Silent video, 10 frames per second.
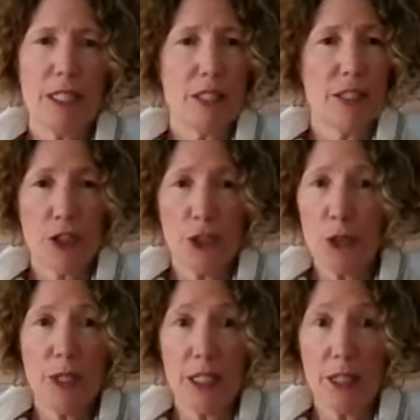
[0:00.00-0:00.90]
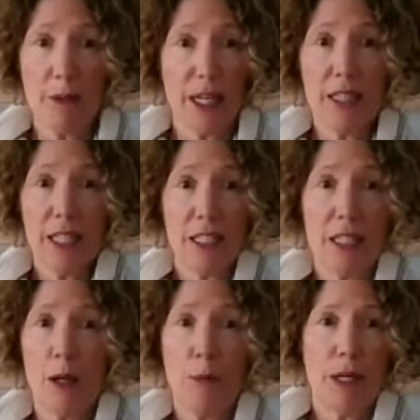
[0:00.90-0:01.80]
It's you're doing it correctly.
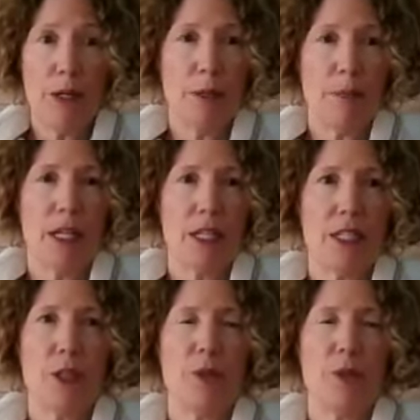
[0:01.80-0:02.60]
It's all part of the practice.